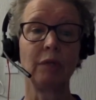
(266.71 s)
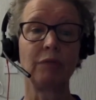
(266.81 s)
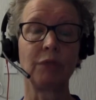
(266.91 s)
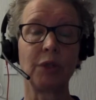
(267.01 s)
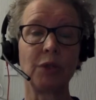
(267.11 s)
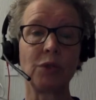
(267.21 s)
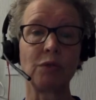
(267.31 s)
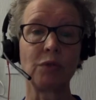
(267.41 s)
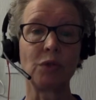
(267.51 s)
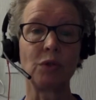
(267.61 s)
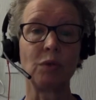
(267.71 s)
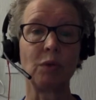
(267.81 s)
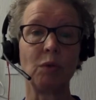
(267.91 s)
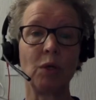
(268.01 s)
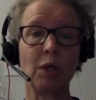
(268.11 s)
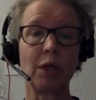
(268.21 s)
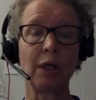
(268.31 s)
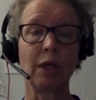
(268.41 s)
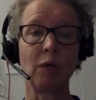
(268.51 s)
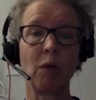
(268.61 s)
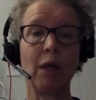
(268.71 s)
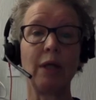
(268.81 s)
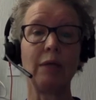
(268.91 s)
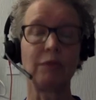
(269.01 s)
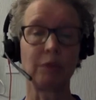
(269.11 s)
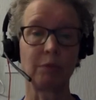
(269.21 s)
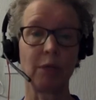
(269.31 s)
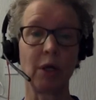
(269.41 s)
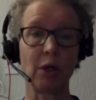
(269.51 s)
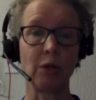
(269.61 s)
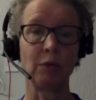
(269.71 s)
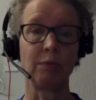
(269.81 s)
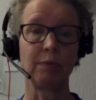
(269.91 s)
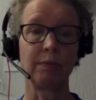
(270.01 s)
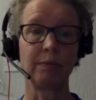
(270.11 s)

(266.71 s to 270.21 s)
for those of us who are working away from home,